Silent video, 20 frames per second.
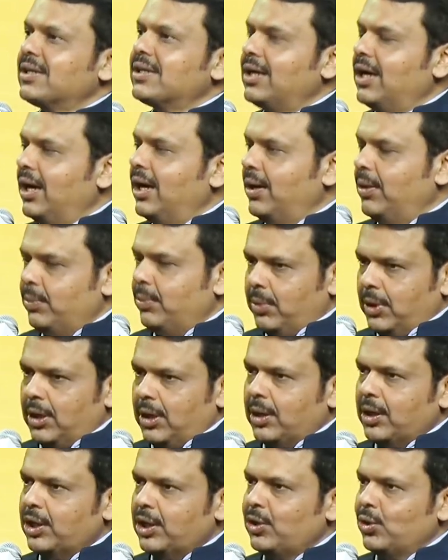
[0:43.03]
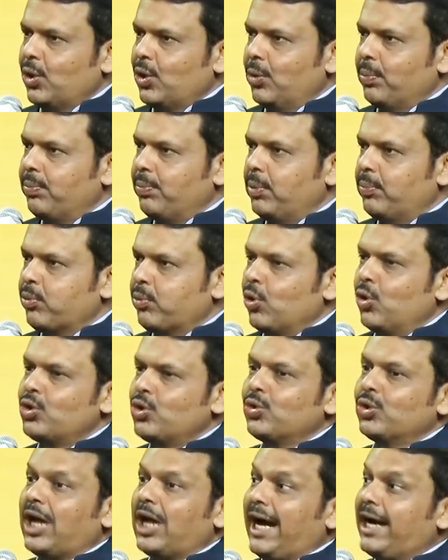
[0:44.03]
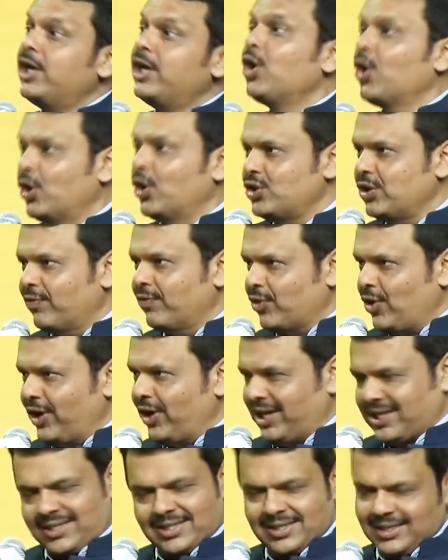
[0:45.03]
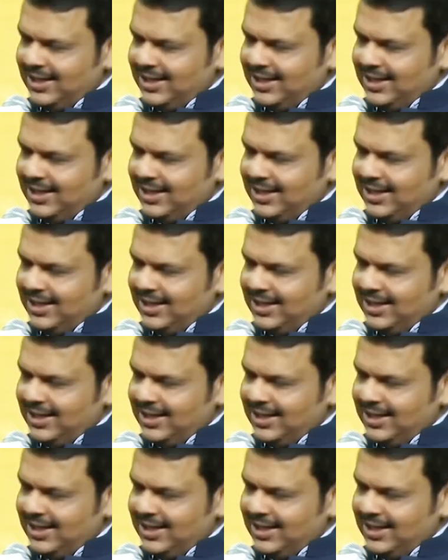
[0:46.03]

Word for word: prone to the ideology of Congress,